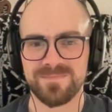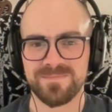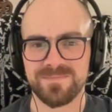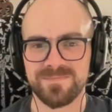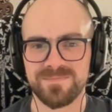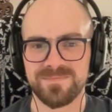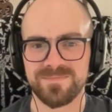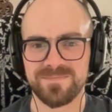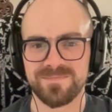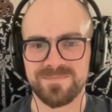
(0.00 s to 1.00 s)

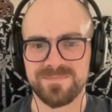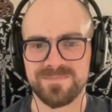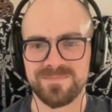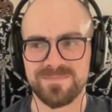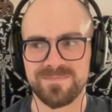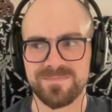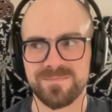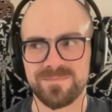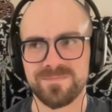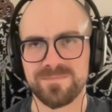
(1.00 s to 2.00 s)

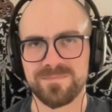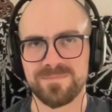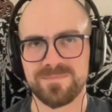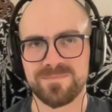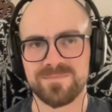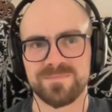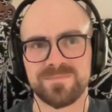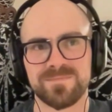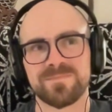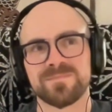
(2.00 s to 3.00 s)

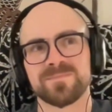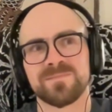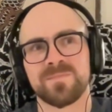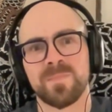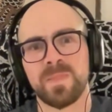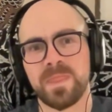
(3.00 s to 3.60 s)
(not speaking)